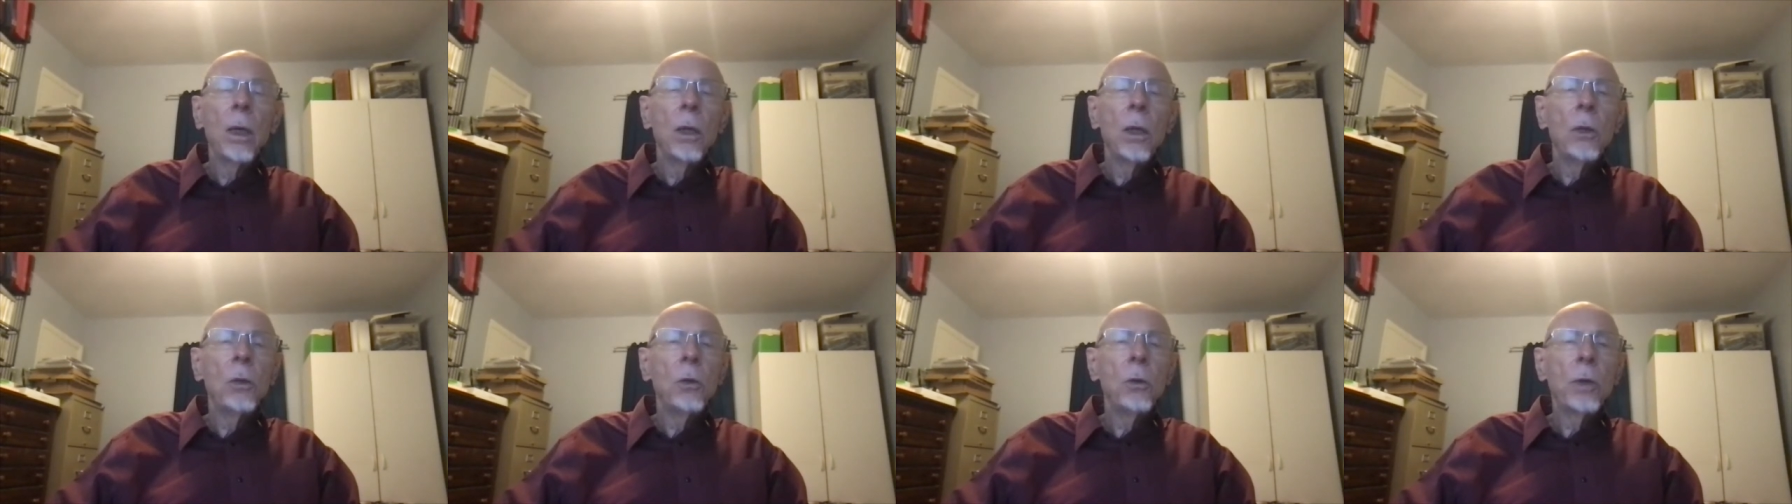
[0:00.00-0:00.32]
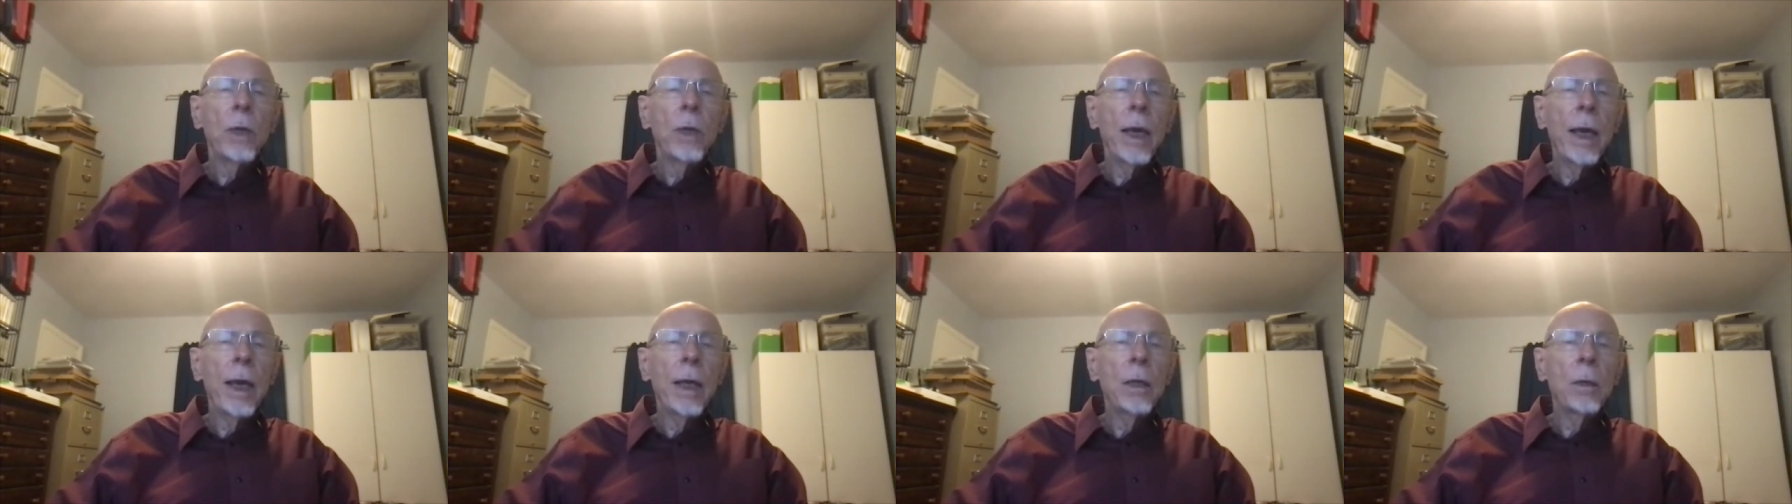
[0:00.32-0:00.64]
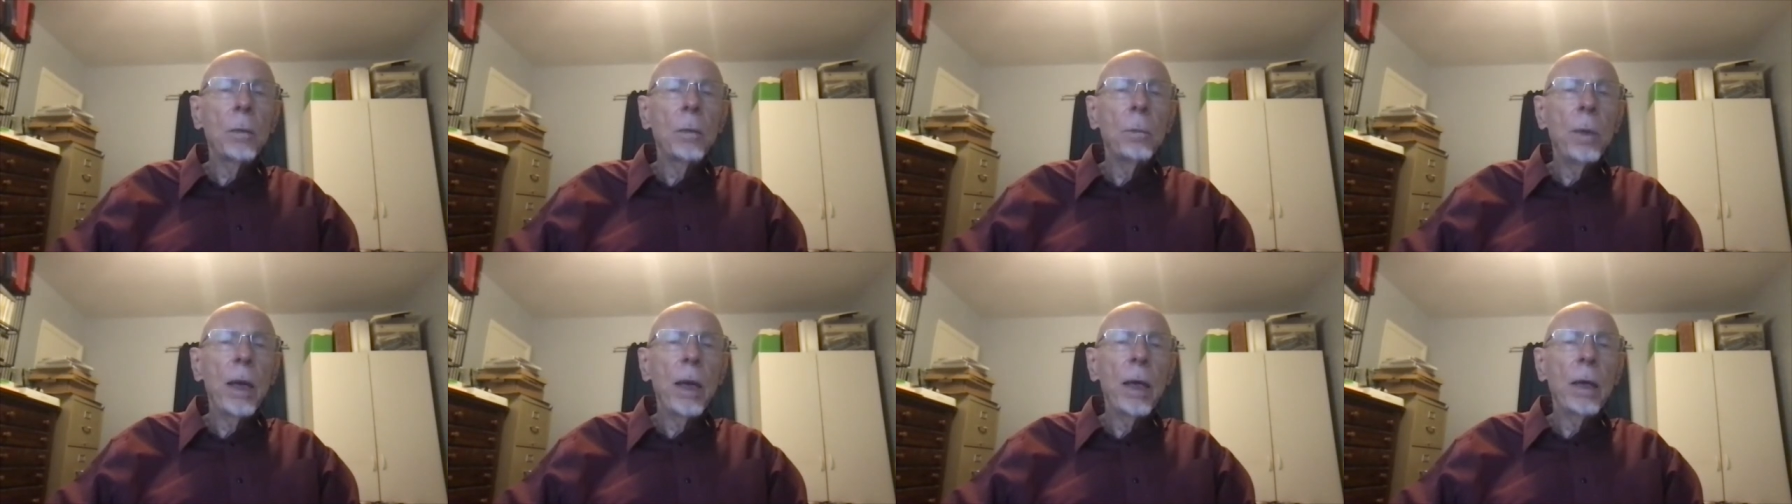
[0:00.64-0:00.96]
You
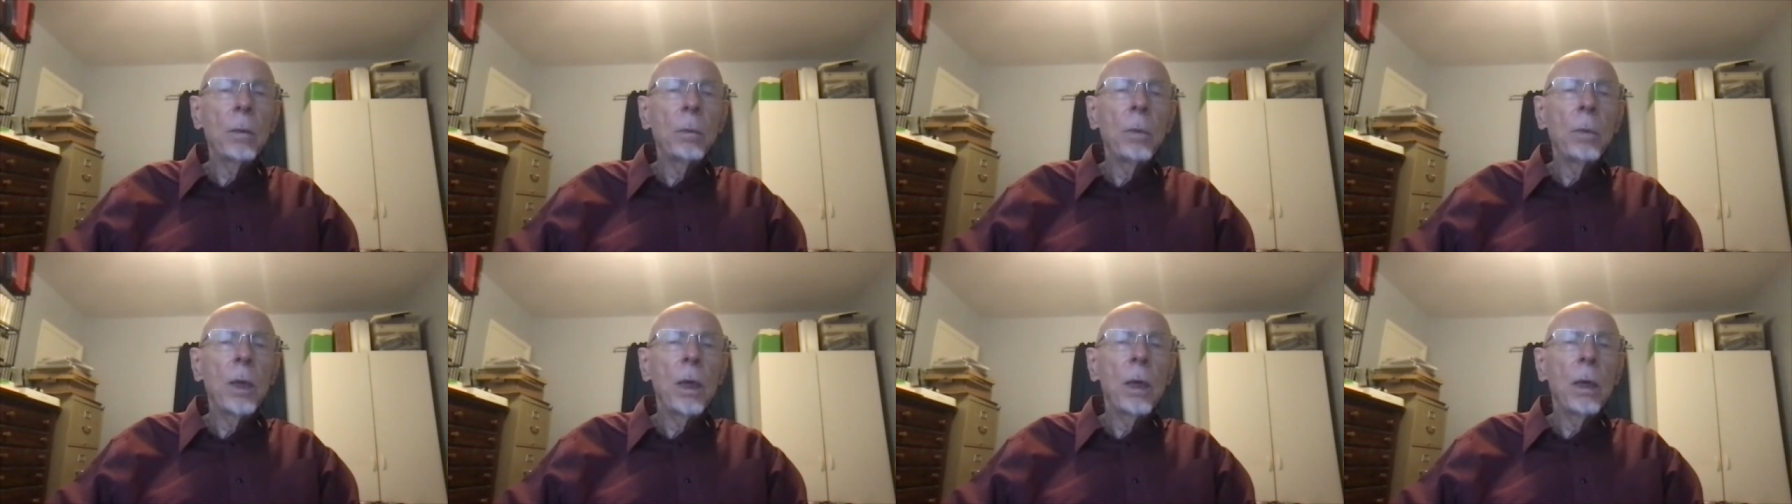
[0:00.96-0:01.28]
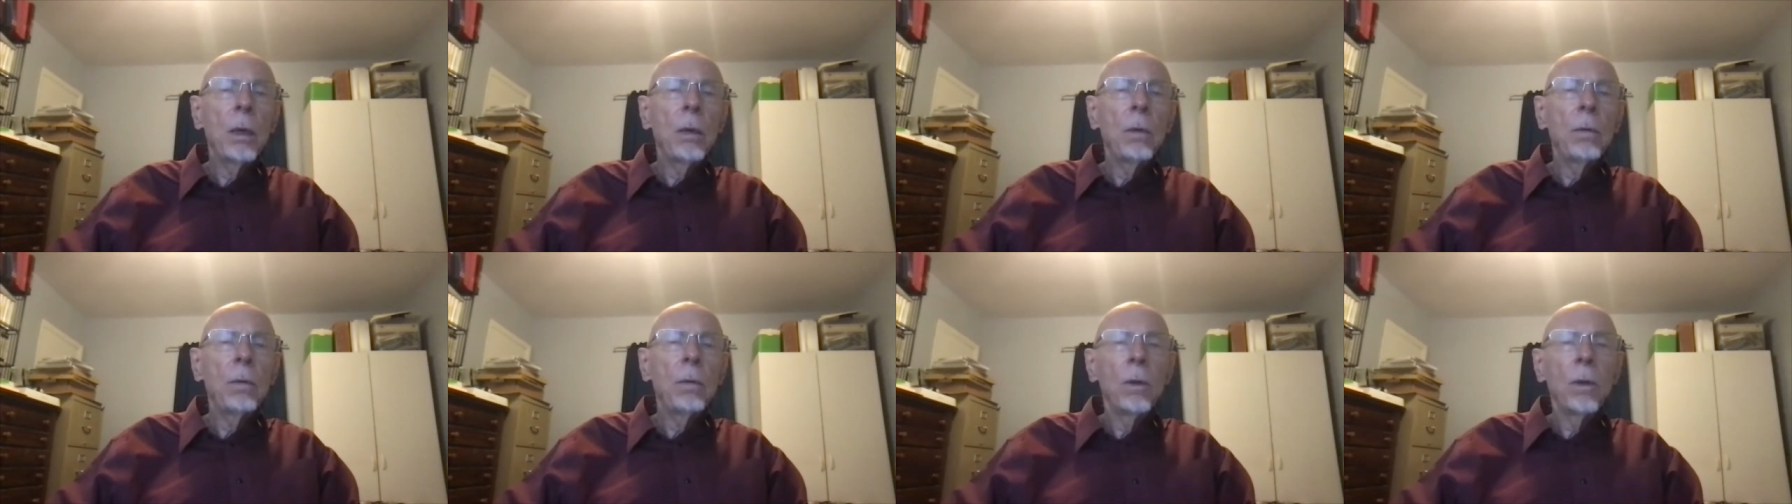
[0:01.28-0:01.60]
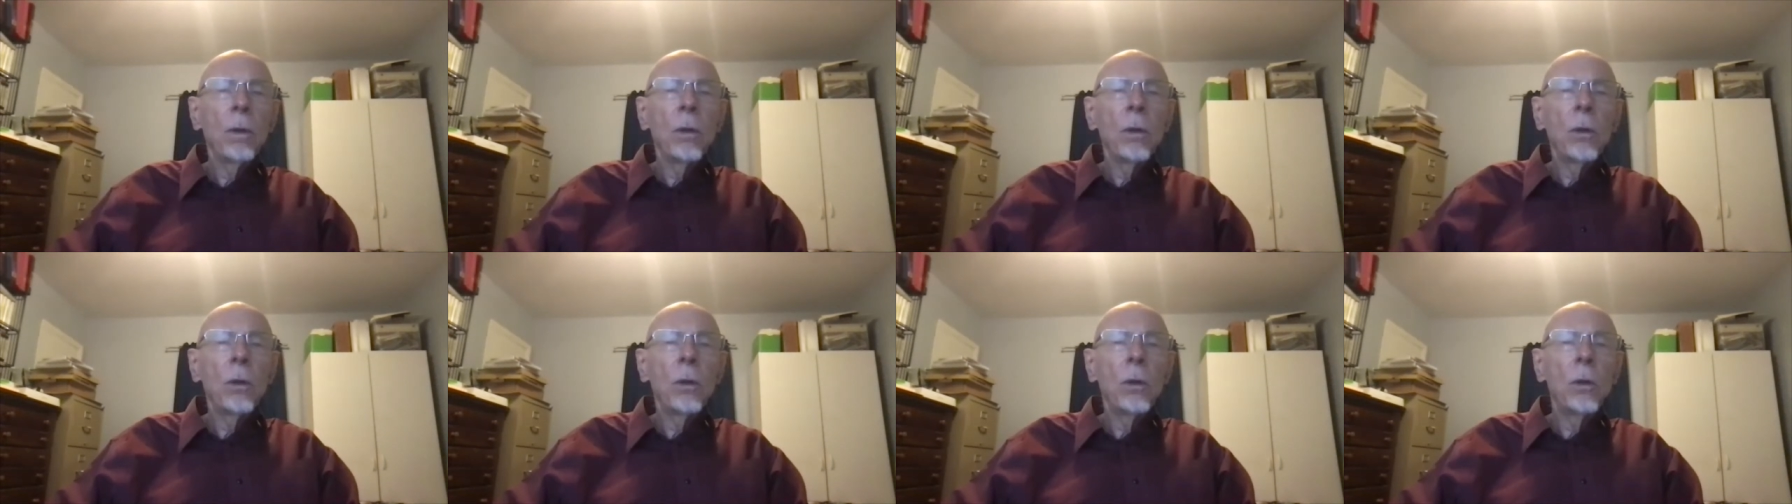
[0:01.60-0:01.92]
can't make me
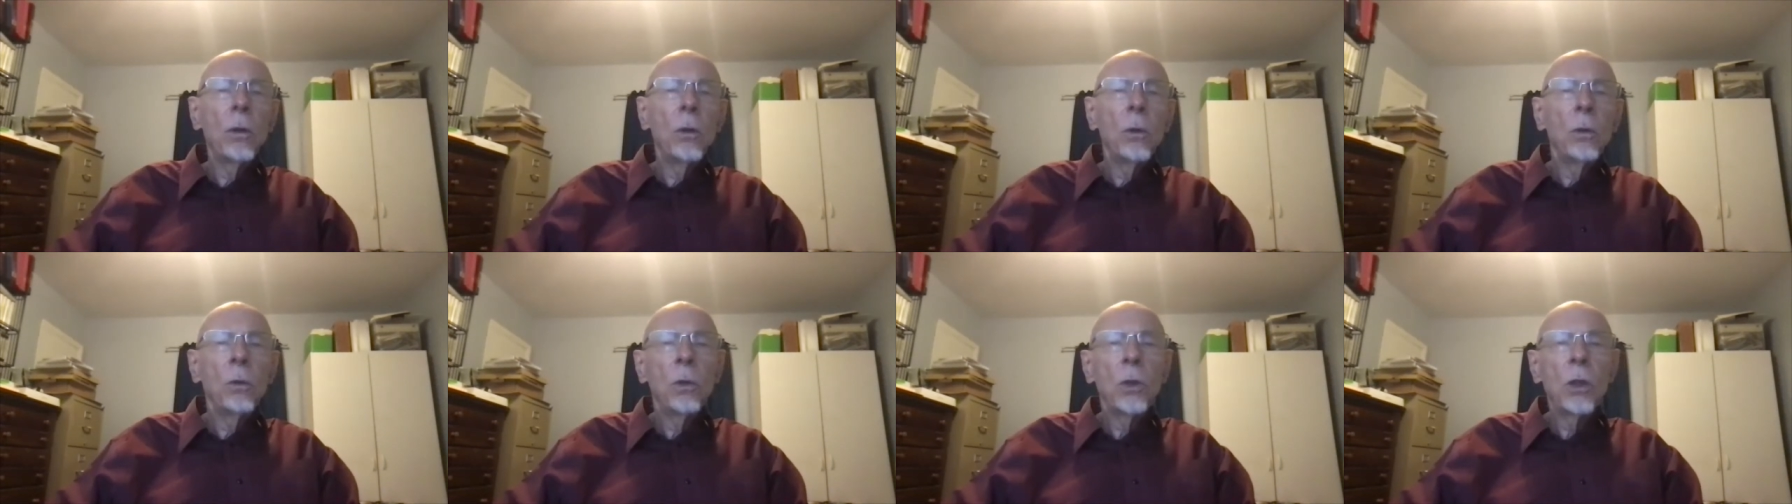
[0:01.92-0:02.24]
do